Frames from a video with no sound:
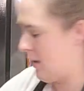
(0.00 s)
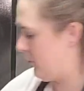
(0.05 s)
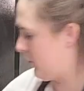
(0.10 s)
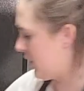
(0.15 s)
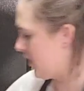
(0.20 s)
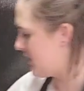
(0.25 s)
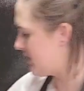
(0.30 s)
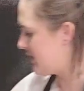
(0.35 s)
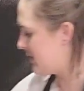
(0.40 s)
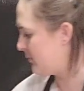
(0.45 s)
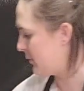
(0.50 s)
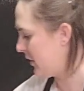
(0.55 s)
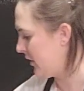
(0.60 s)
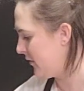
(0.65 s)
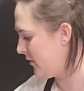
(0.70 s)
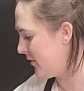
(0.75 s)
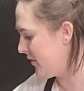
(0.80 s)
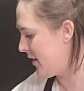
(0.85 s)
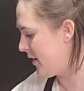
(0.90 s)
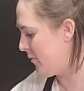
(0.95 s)
And we're gonna
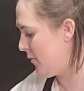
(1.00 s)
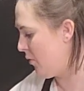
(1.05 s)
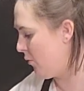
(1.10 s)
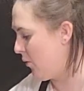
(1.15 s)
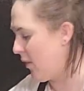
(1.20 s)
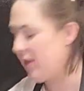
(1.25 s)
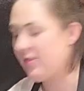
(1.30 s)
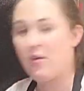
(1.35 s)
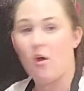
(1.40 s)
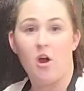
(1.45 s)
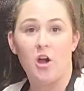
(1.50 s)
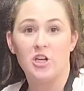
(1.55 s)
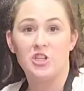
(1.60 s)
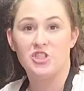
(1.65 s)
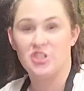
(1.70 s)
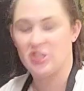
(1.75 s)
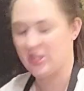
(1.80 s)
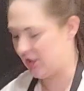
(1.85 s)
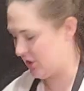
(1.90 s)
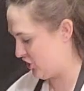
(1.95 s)
sprinkle them with our
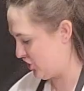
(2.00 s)
chicken